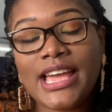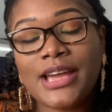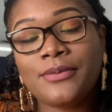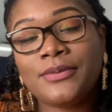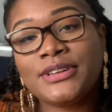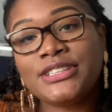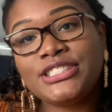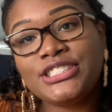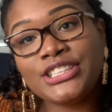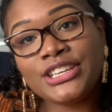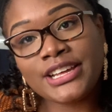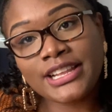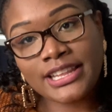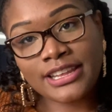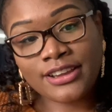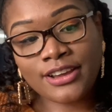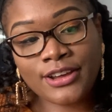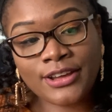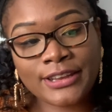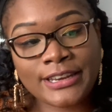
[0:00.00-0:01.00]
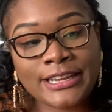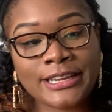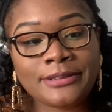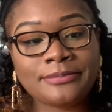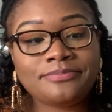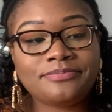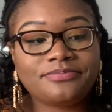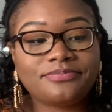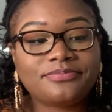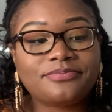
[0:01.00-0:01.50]
and once you click on it,
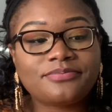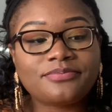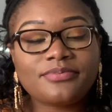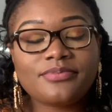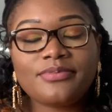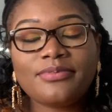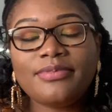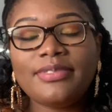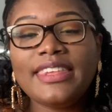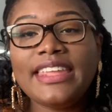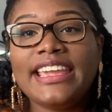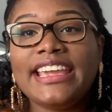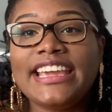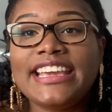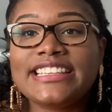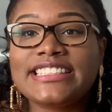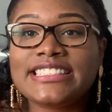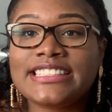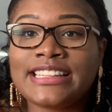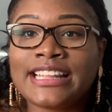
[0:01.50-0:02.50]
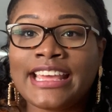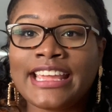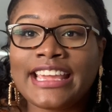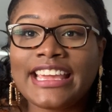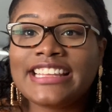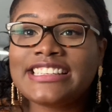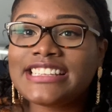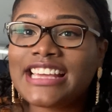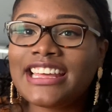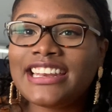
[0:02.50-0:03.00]
it's
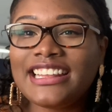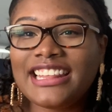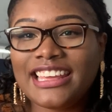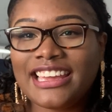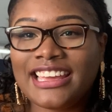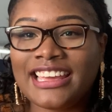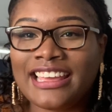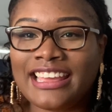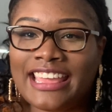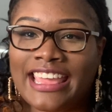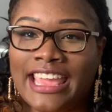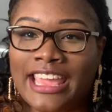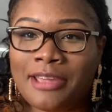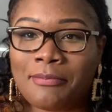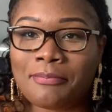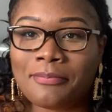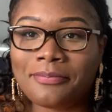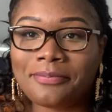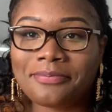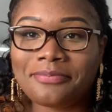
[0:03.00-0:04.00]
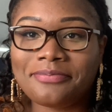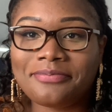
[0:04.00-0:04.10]
kind of like a game.